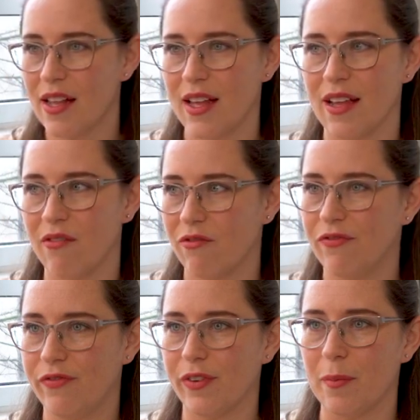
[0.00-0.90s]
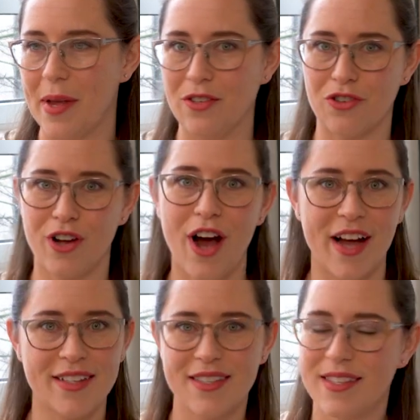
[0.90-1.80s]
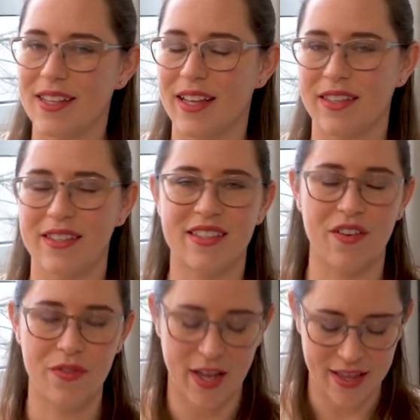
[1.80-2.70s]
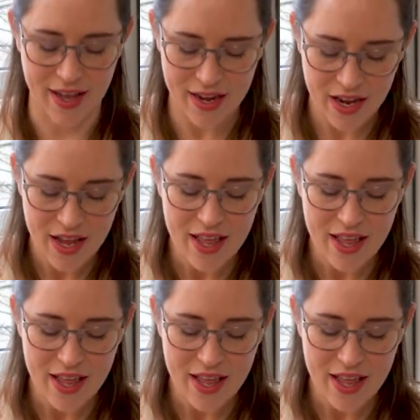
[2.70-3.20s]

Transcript: like for major cuts and stuff like that.